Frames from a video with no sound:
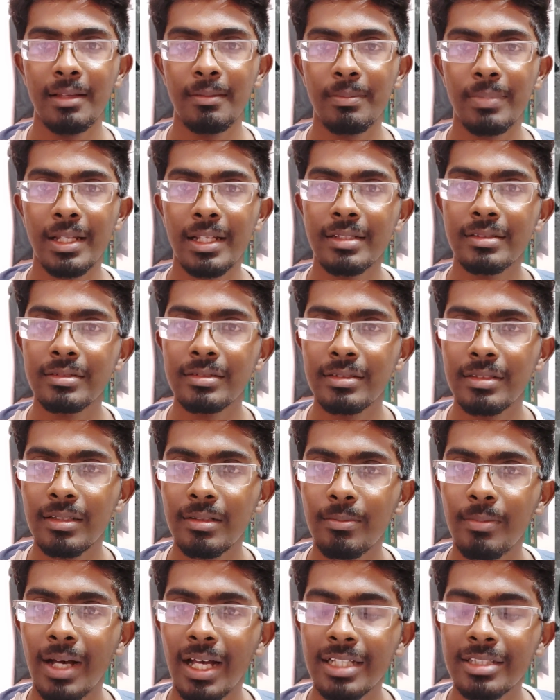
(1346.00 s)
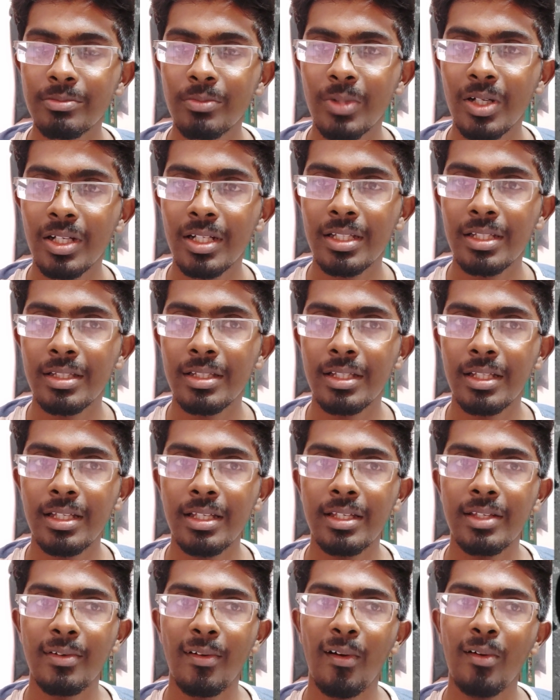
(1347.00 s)
I placed the bass bar in
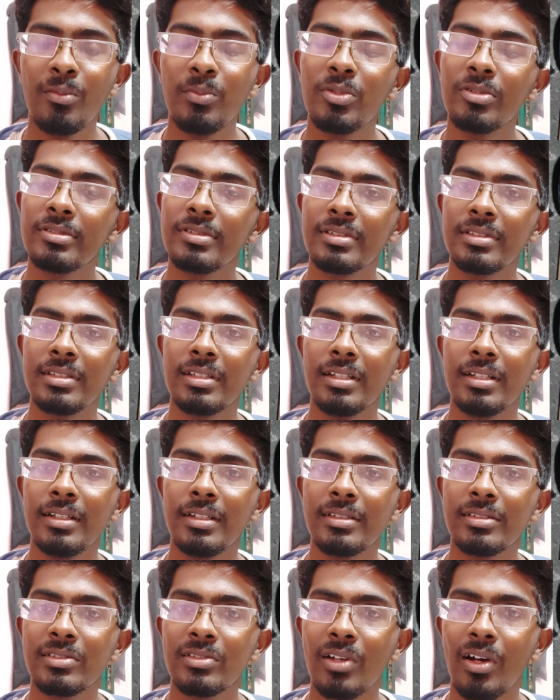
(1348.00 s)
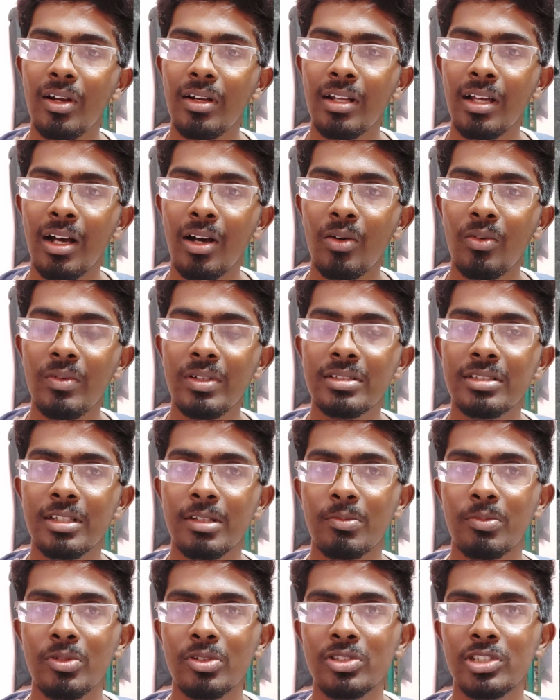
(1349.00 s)
the wrong position. It is not how it's
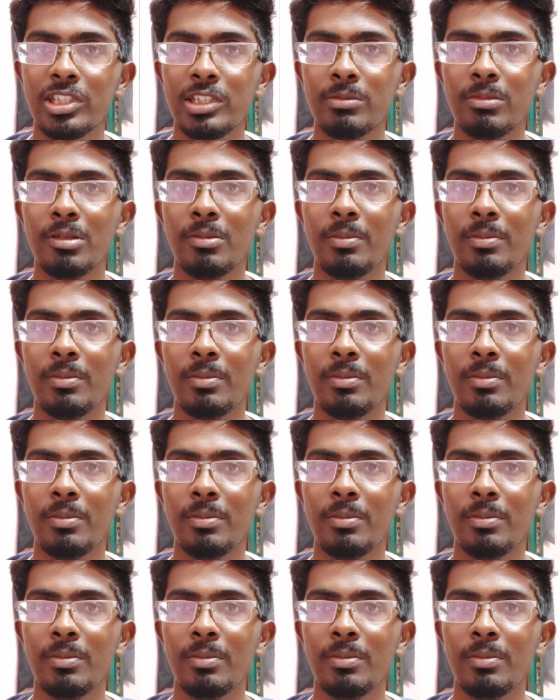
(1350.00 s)
supposed to be